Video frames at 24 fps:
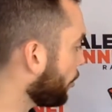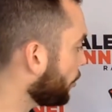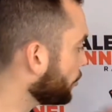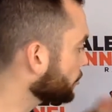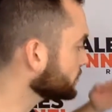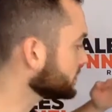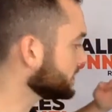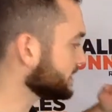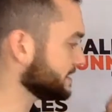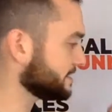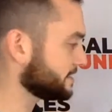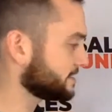
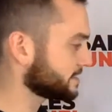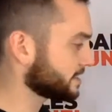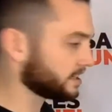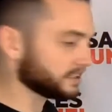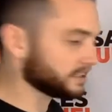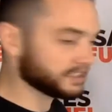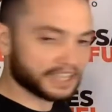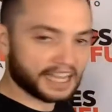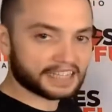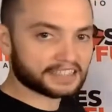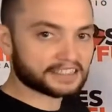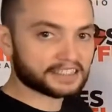I
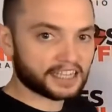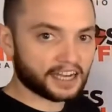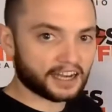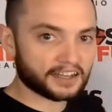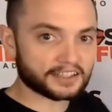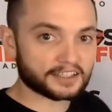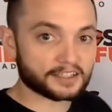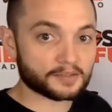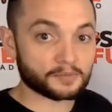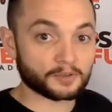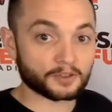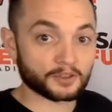only
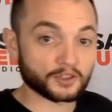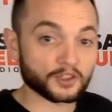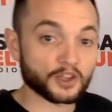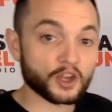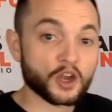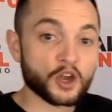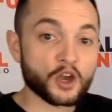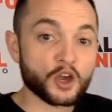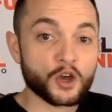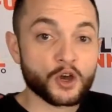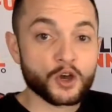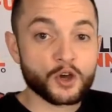collect
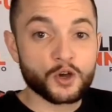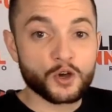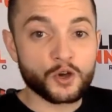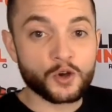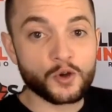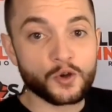customers.